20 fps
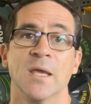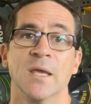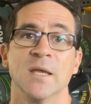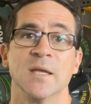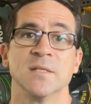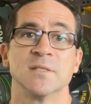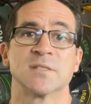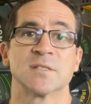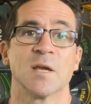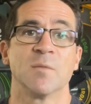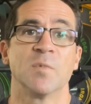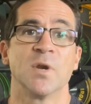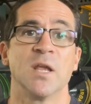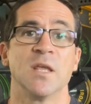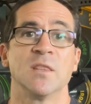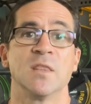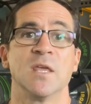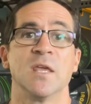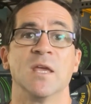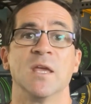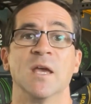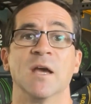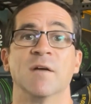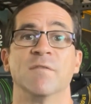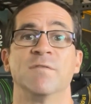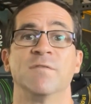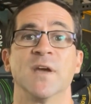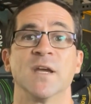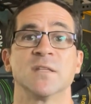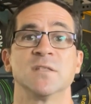In summary, the
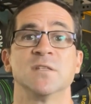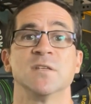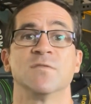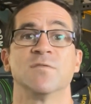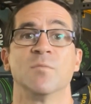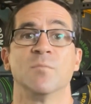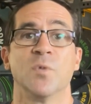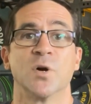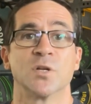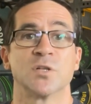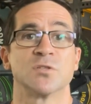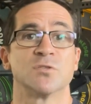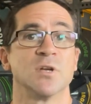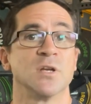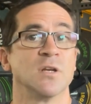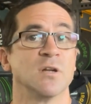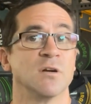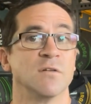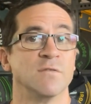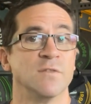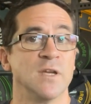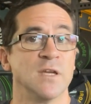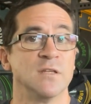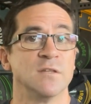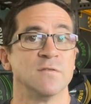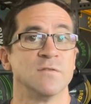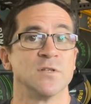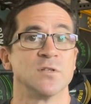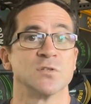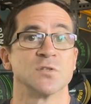effective monitoring of
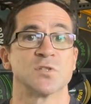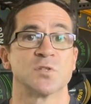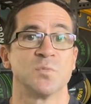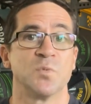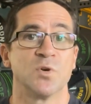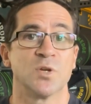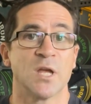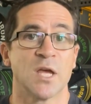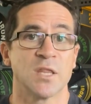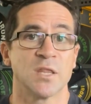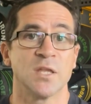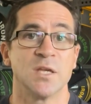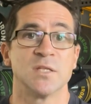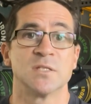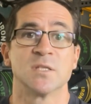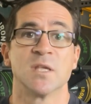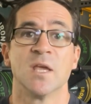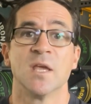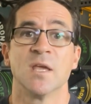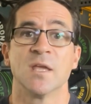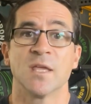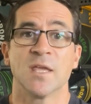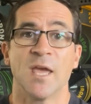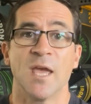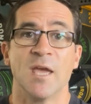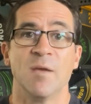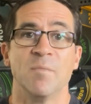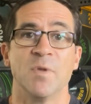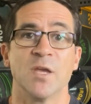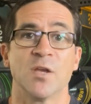individual sport athletes
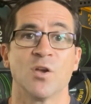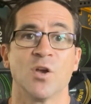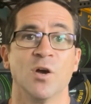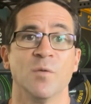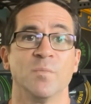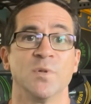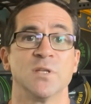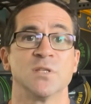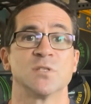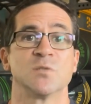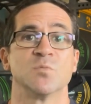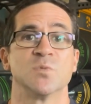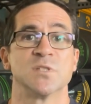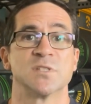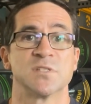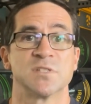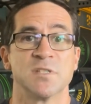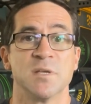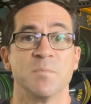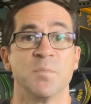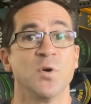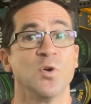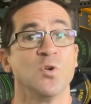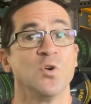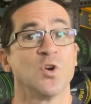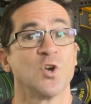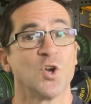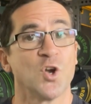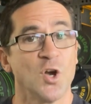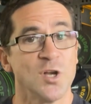can be accomplished with
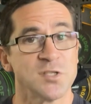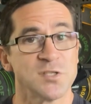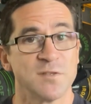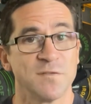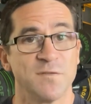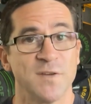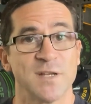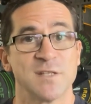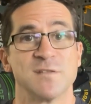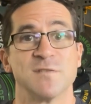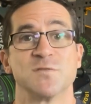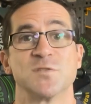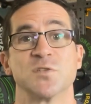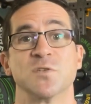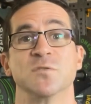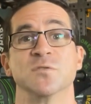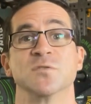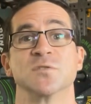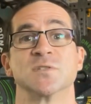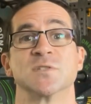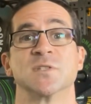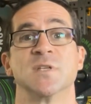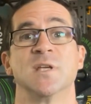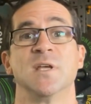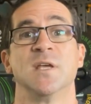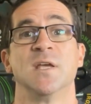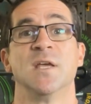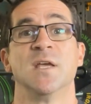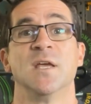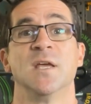simple, cost-effective tools.
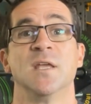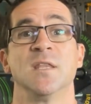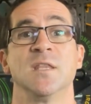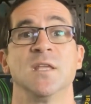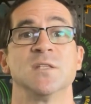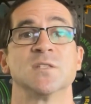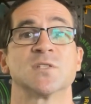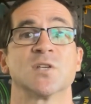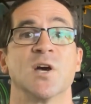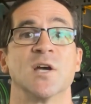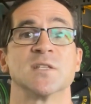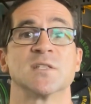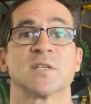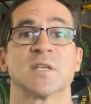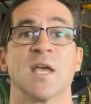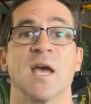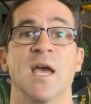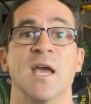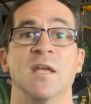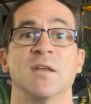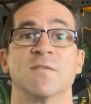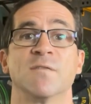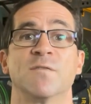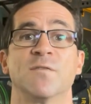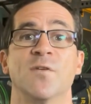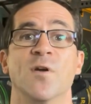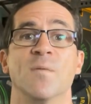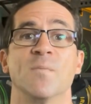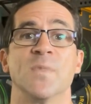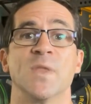The insights gained
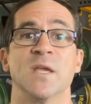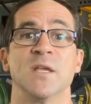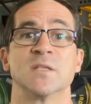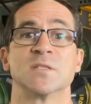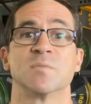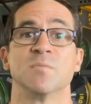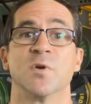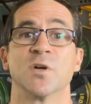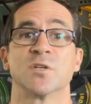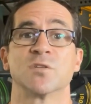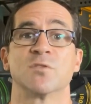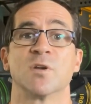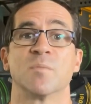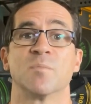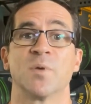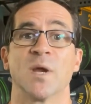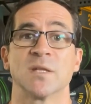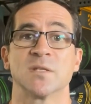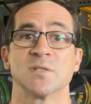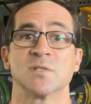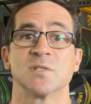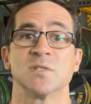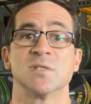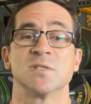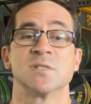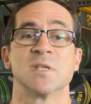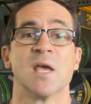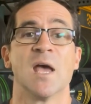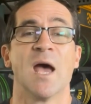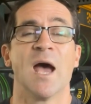from these monitoring
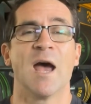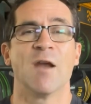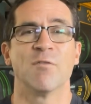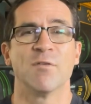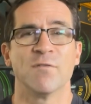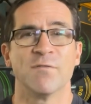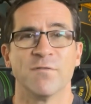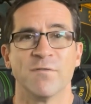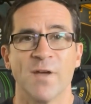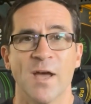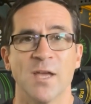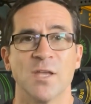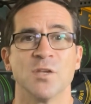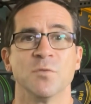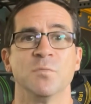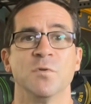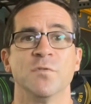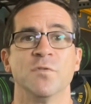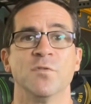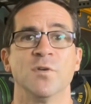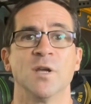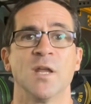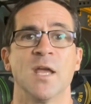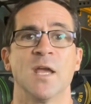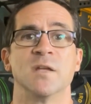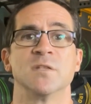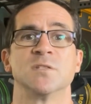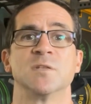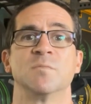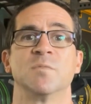practices are invaluable for
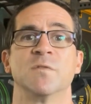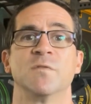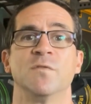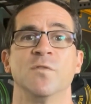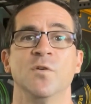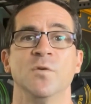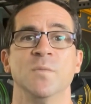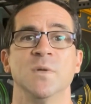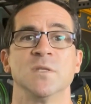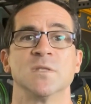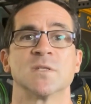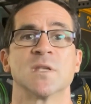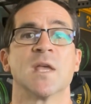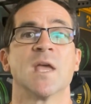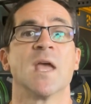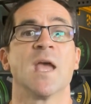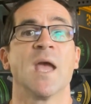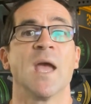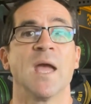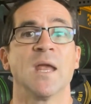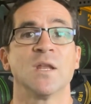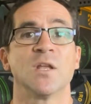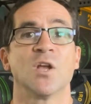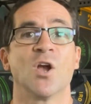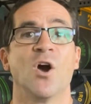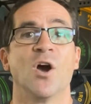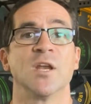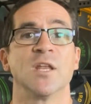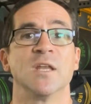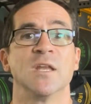enhancing performance and
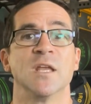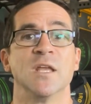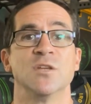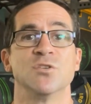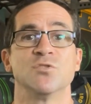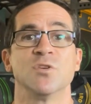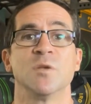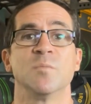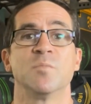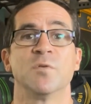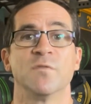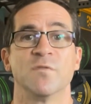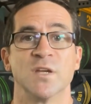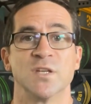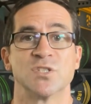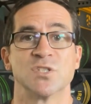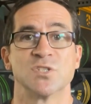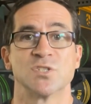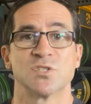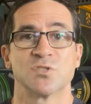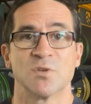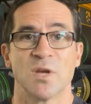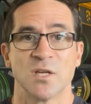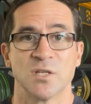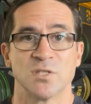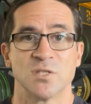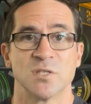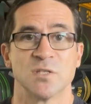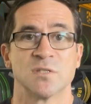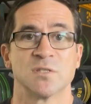guiding injury prevention
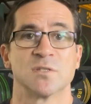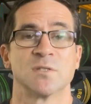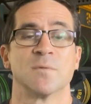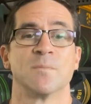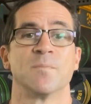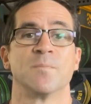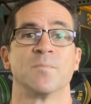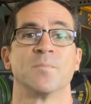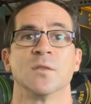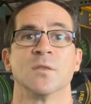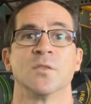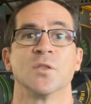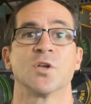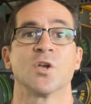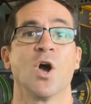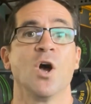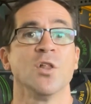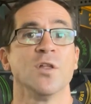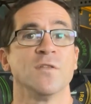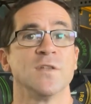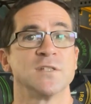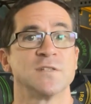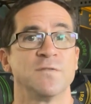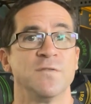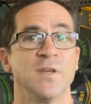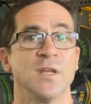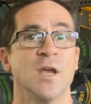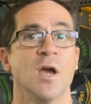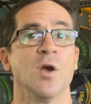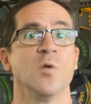strategies. The goal of this
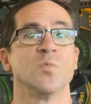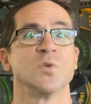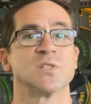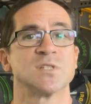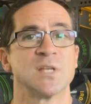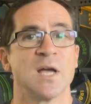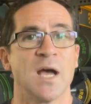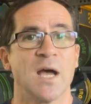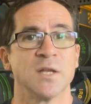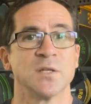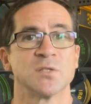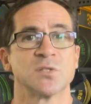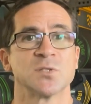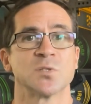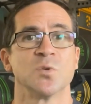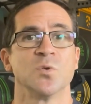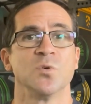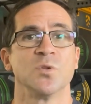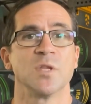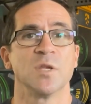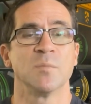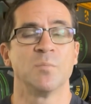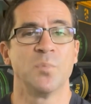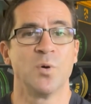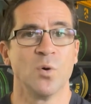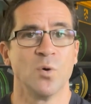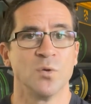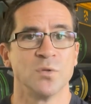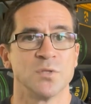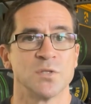video was to underscore the
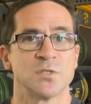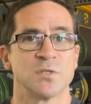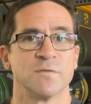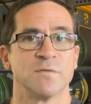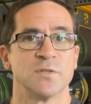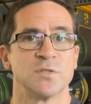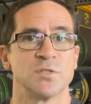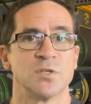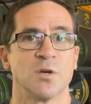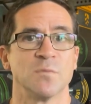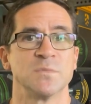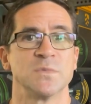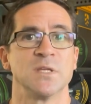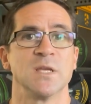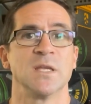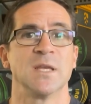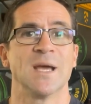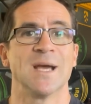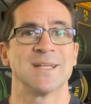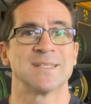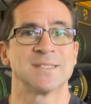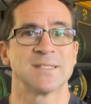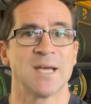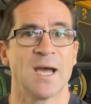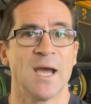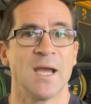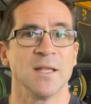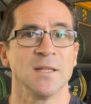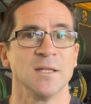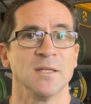importance of adopting a
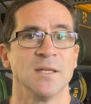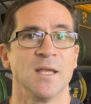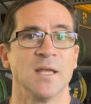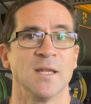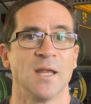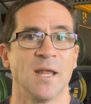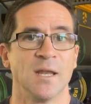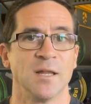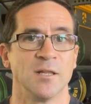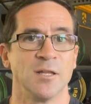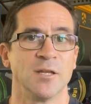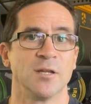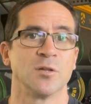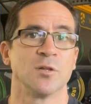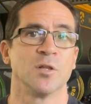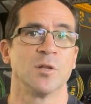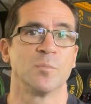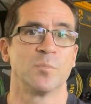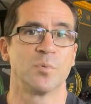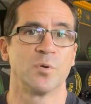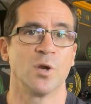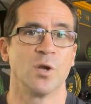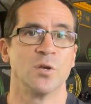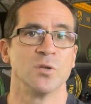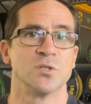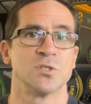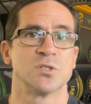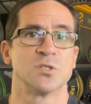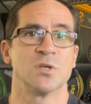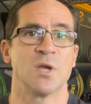tailored and analytical
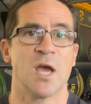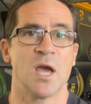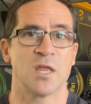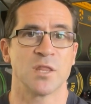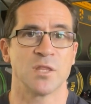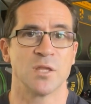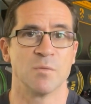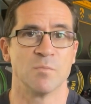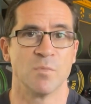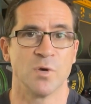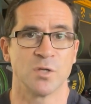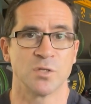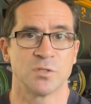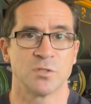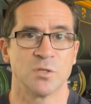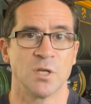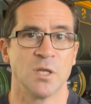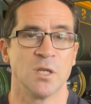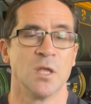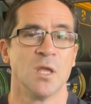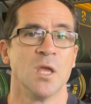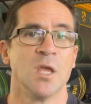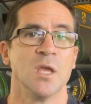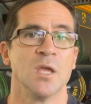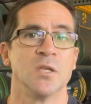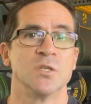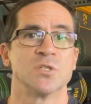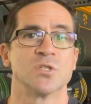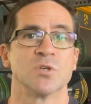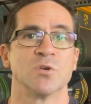approach to athlete monitoring,
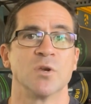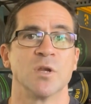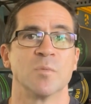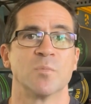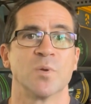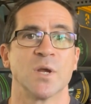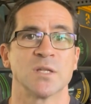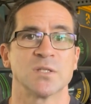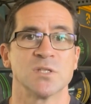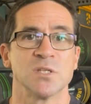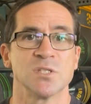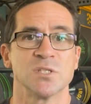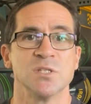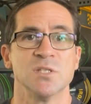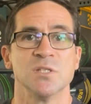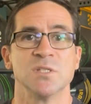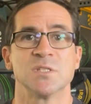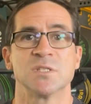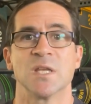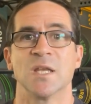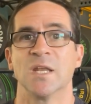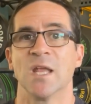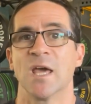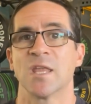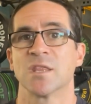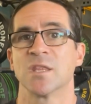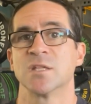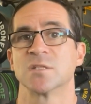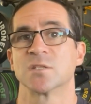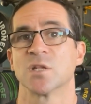ensuring practitioners and
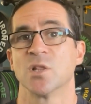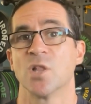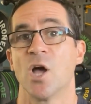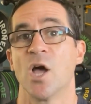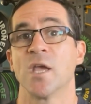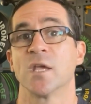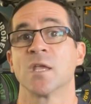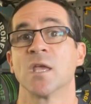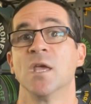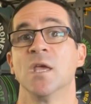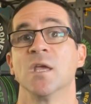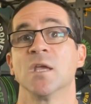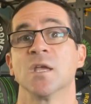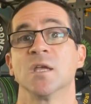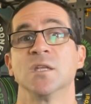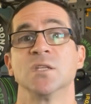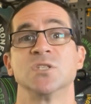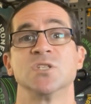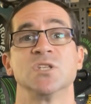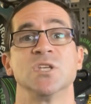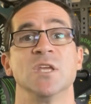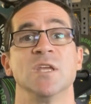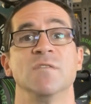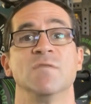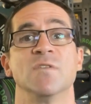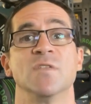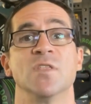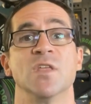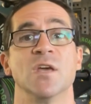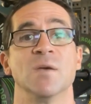athletes alike can achieve
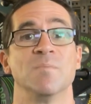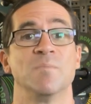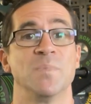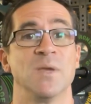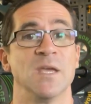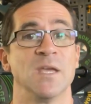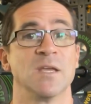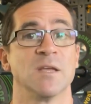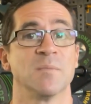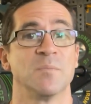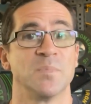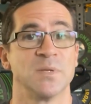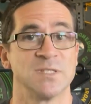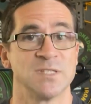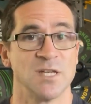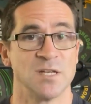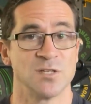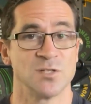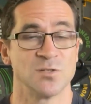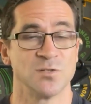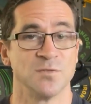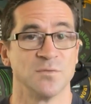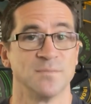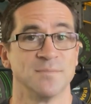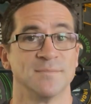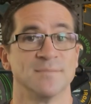their peak potential.